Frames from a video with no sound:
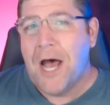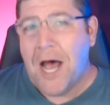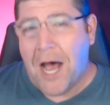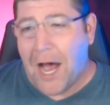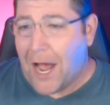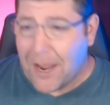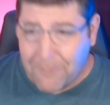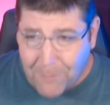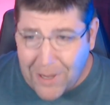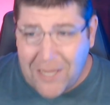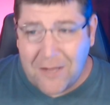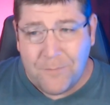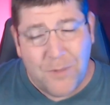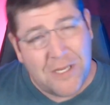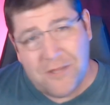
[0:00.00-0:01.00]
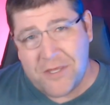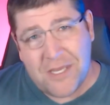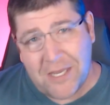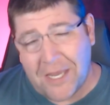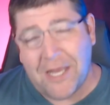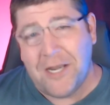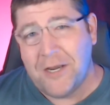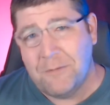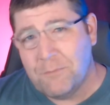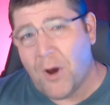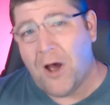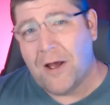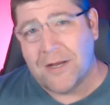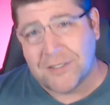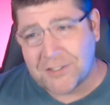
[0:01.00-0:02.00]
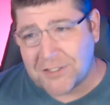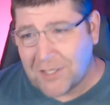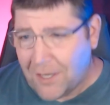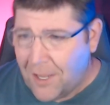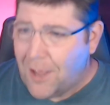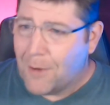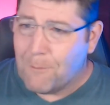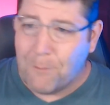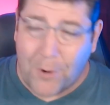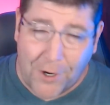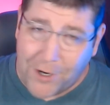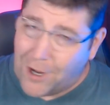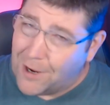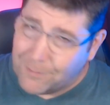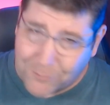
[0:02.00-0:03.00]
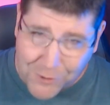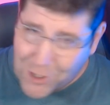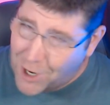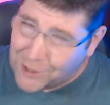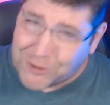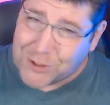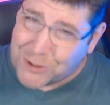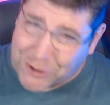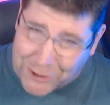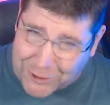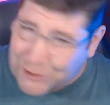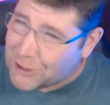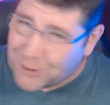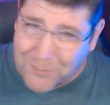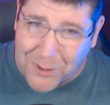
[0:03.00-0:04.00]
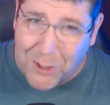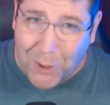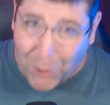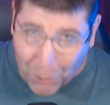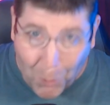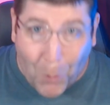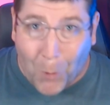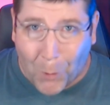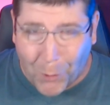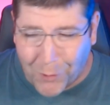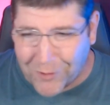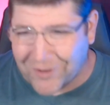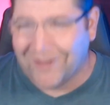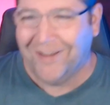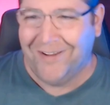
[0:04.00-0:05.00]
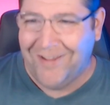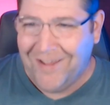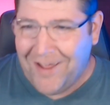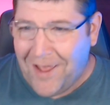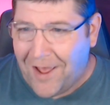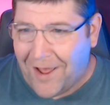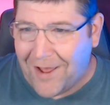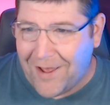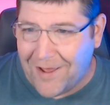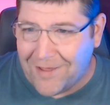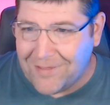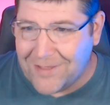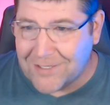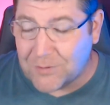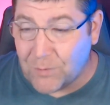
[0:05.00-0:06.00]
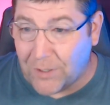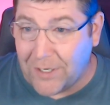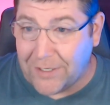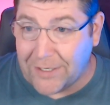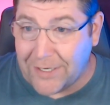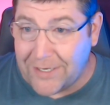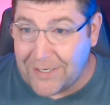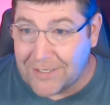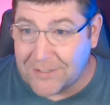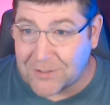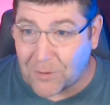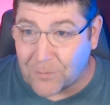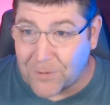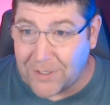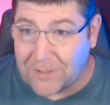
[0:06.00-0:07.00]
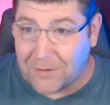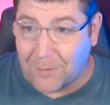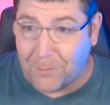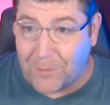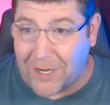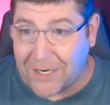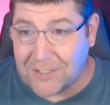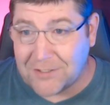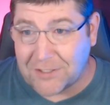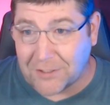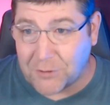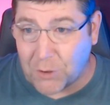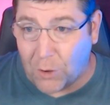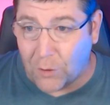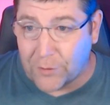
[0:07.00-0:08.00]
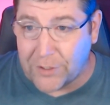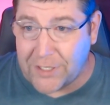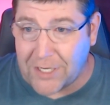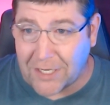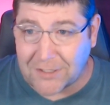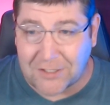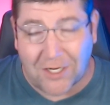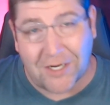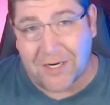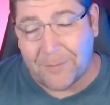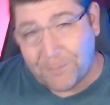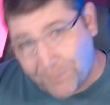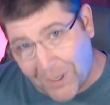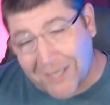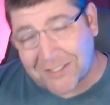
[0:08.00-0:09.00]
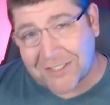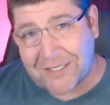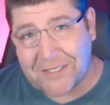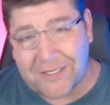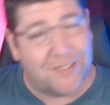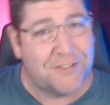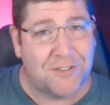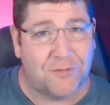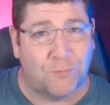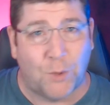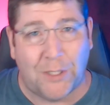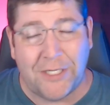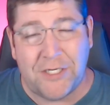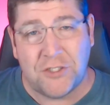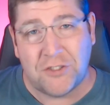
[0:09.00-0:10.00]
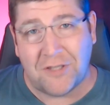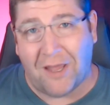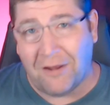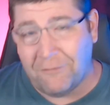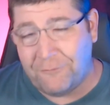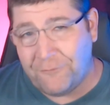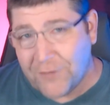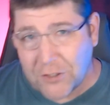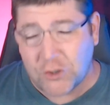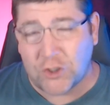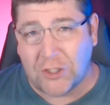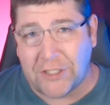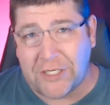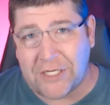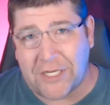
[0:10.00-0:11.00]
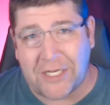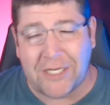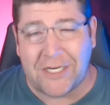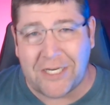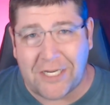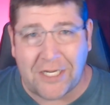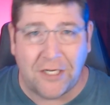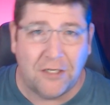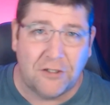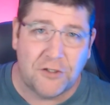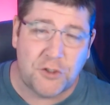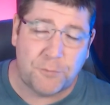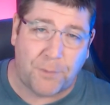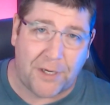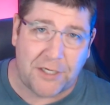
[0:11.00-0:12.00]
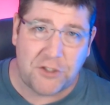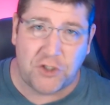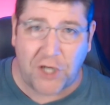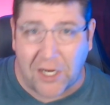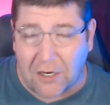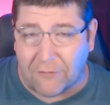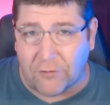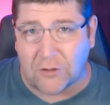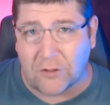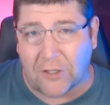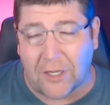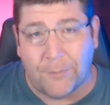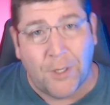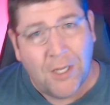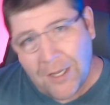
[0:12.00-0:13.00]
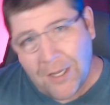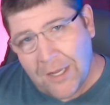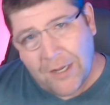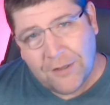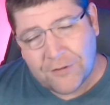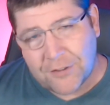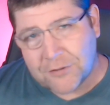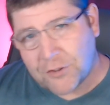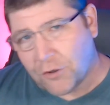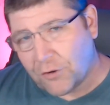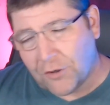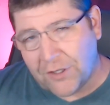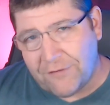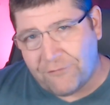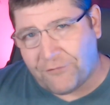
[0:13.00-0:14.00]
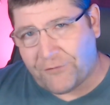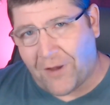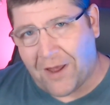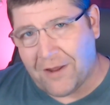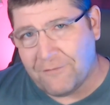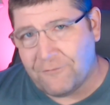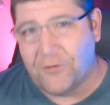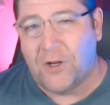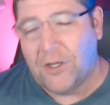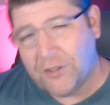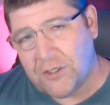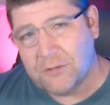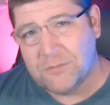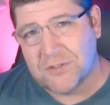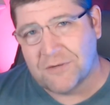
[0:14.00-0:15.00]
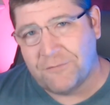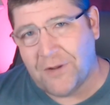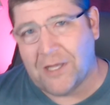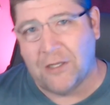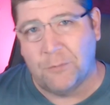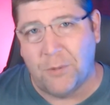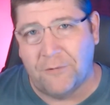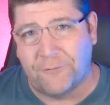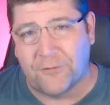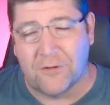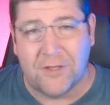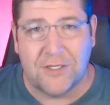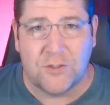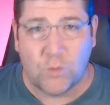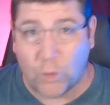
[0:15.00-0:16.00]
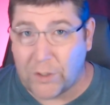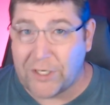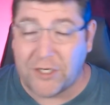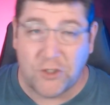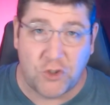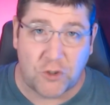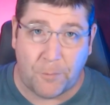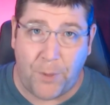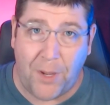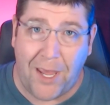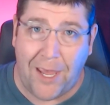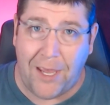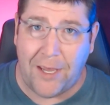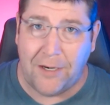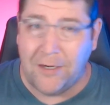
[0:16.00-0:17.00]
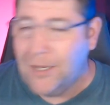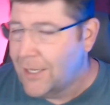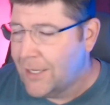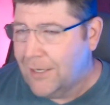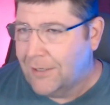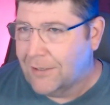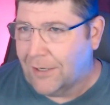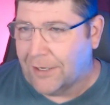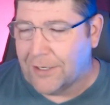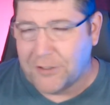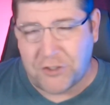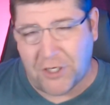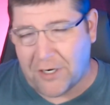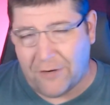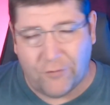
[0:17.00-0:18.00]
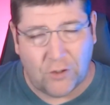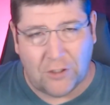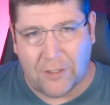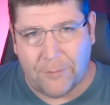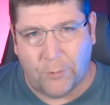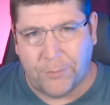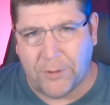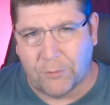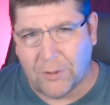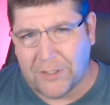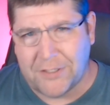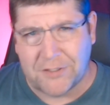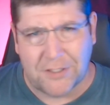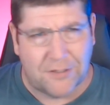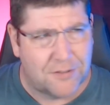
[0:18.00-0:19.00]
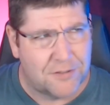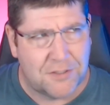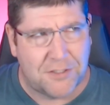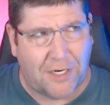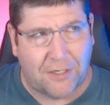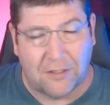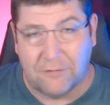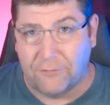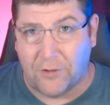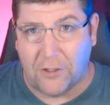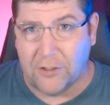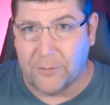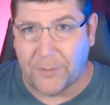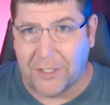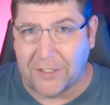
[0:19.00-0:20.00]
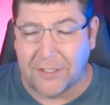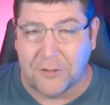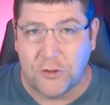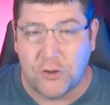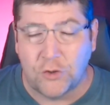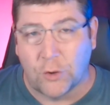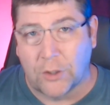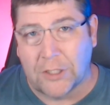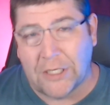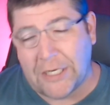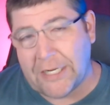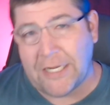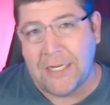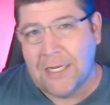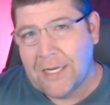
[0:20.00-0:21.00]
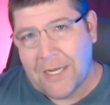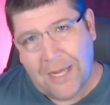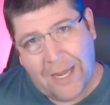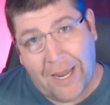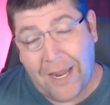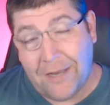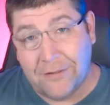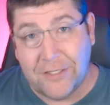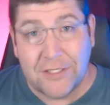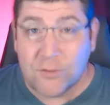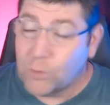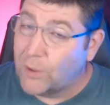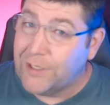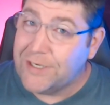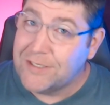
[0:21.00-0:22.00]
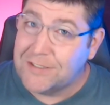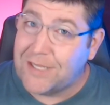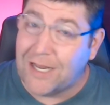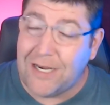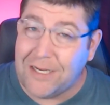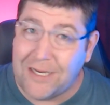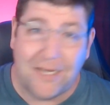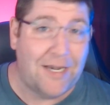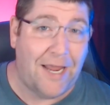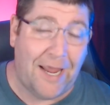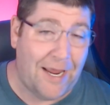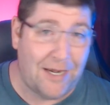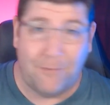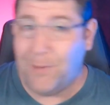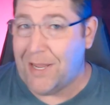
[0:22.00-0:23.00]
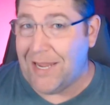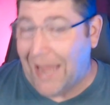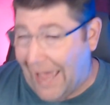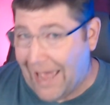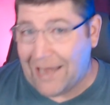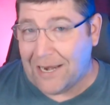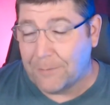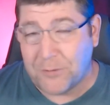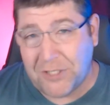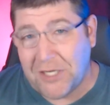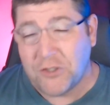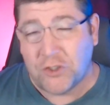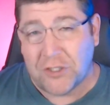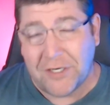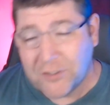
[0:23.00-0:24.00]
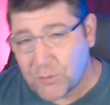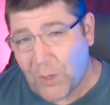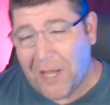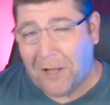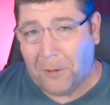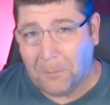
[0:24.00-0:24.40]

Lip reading: I may be the hidden boss, but I'm not the demon lord. This one is written by Satori Tanabata. It's released officially in English by J Novel Club. There's currently 5 volumes available for this one in Japan. J Novel Club will be releasing the second volume, I guess, shortly. And this one is getting an anime adaptation as well.